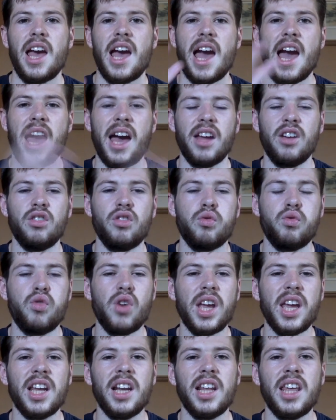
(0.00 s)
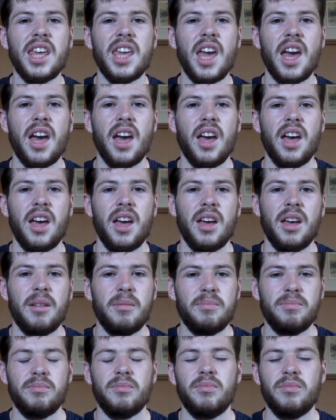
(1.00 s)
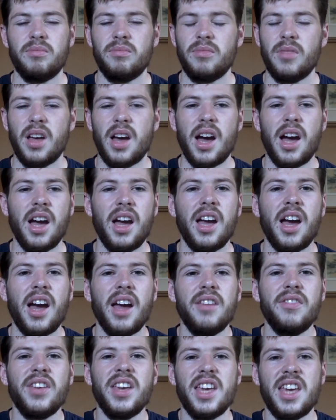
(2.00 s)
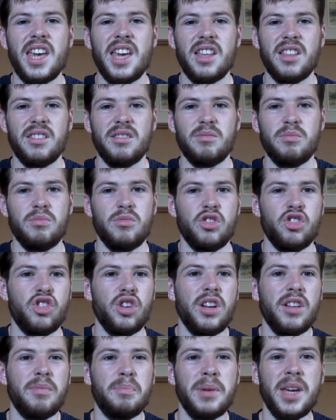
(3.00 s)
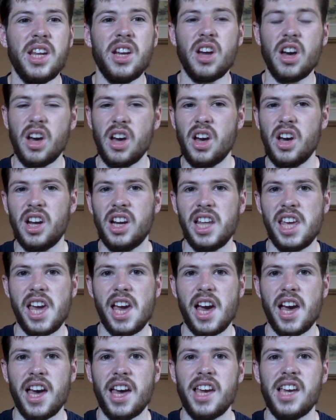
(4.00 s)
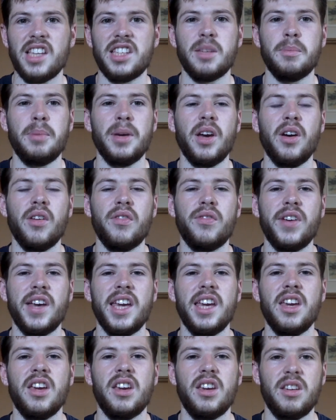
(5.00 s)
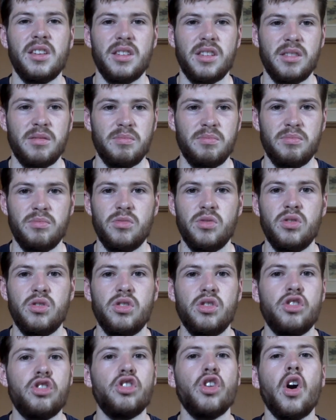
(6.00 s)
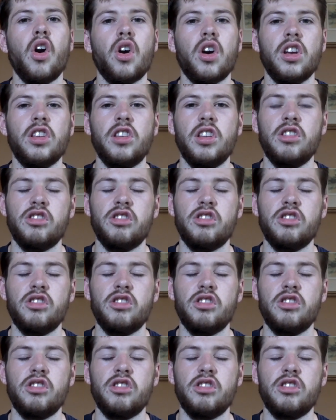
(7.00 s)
and really, I think it should have been earlier. It's a bit of a shock to